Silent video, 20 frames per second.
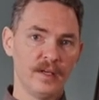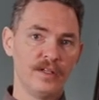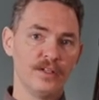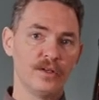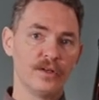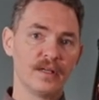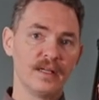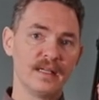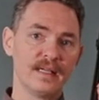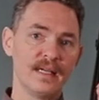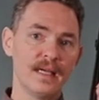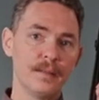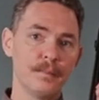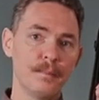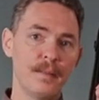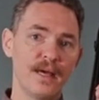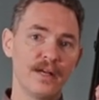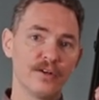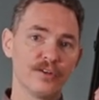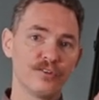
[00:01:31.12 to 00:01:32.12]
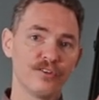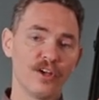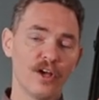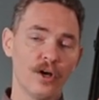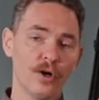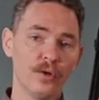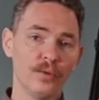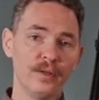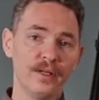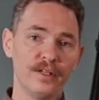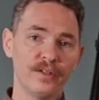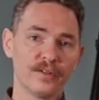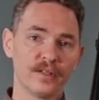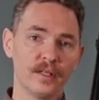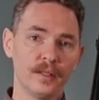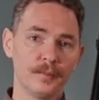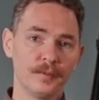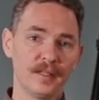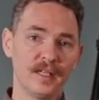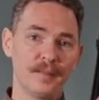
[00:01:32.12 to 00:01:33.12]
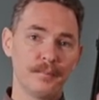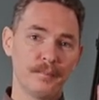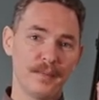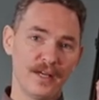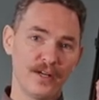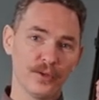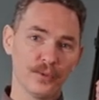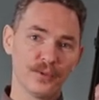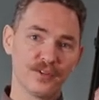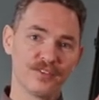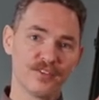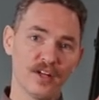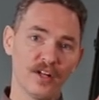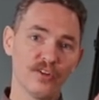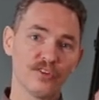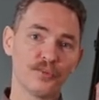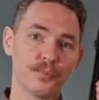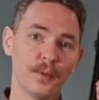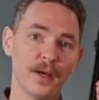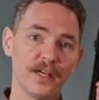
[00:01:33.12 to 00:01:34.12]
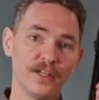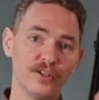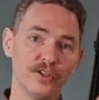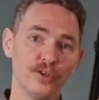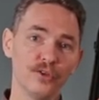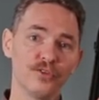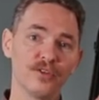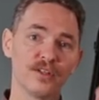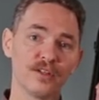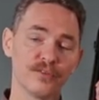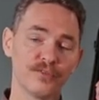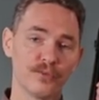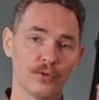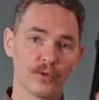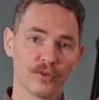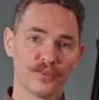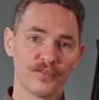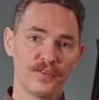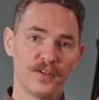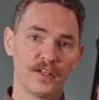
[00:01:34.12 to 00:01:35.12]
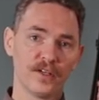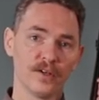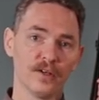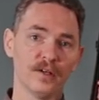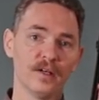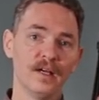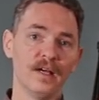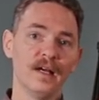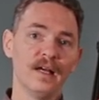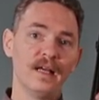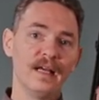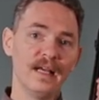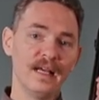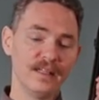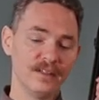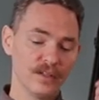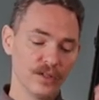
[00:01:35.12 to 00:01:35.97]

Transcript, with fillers: You're going to get better tone and you're going to get better results by using the fourth finger. In